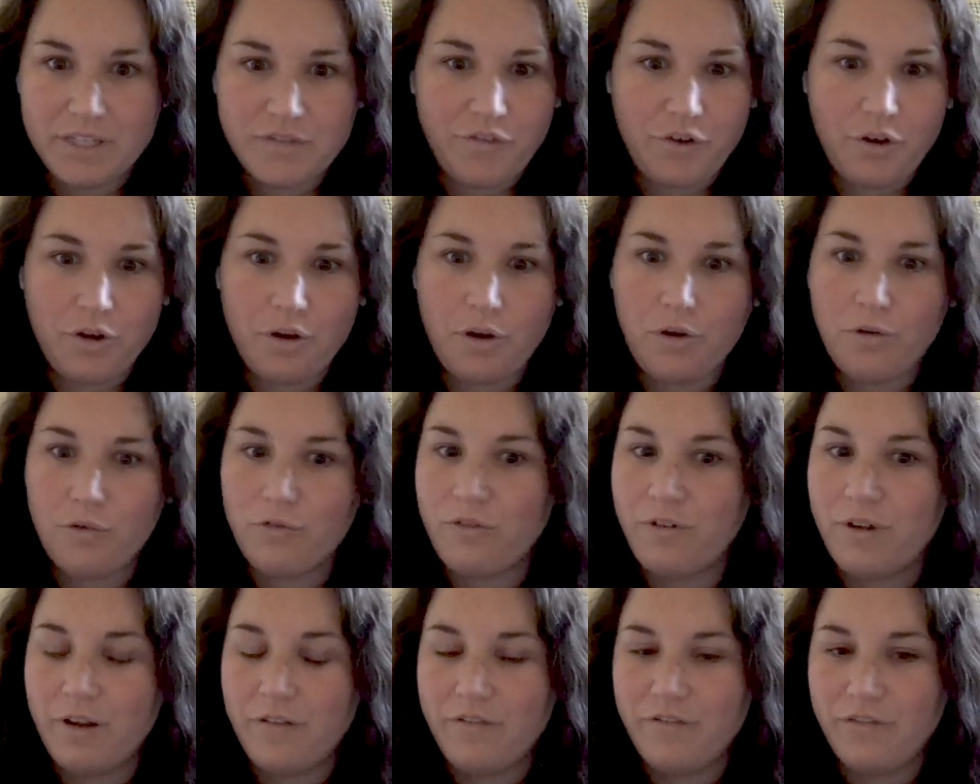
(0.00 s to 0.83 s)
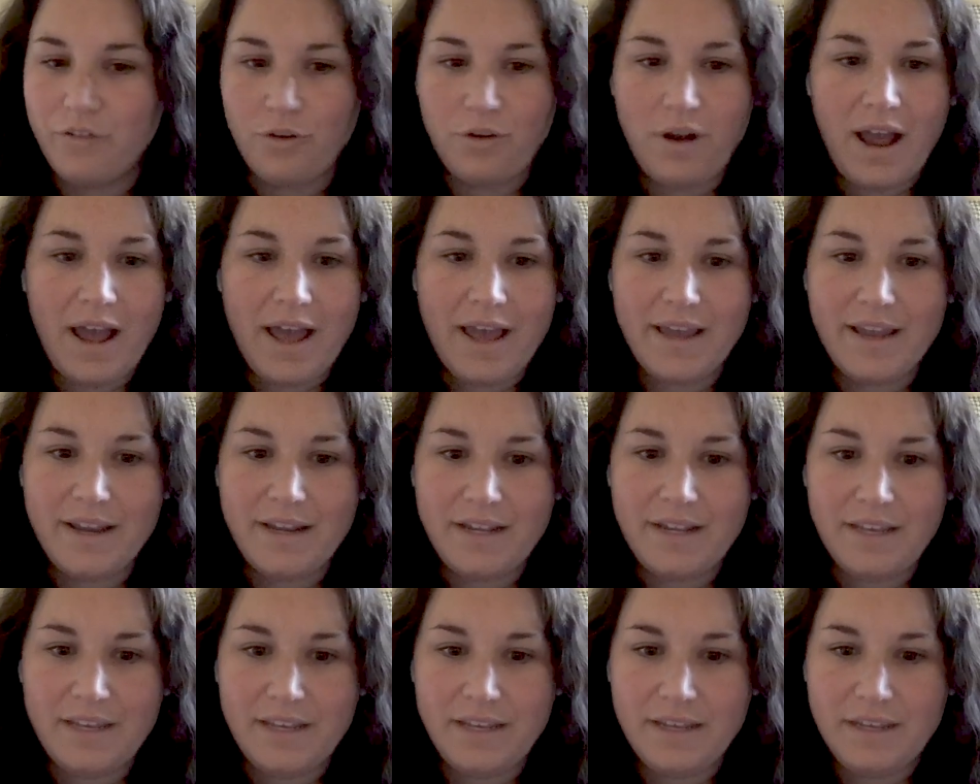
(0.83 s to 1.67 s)
for a
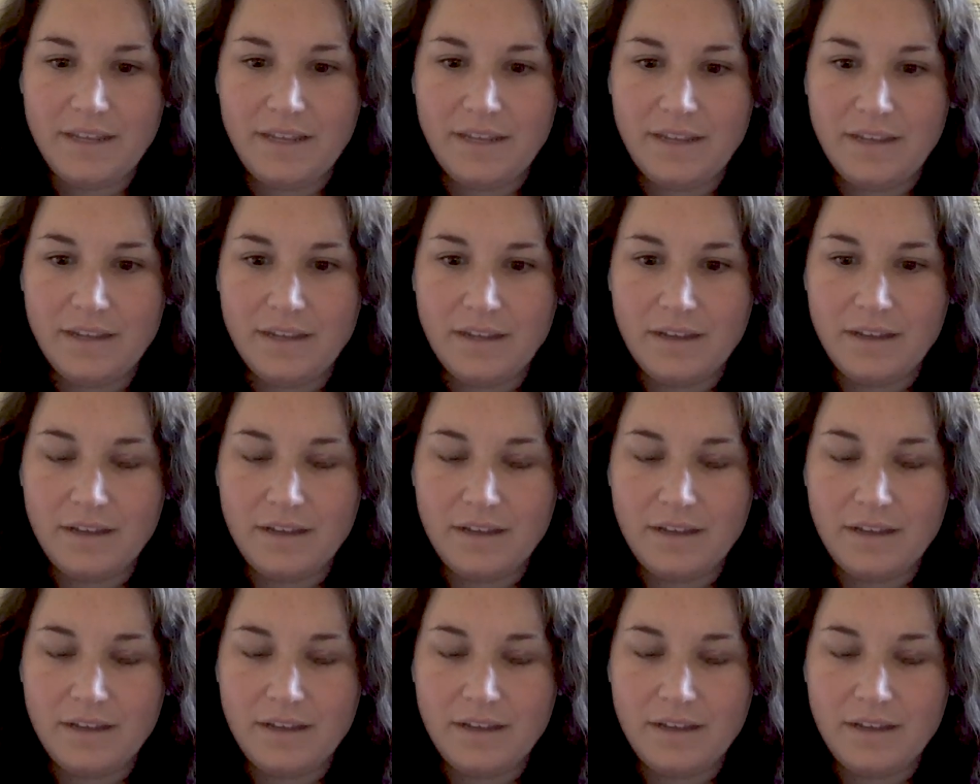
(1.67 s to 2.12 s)
variety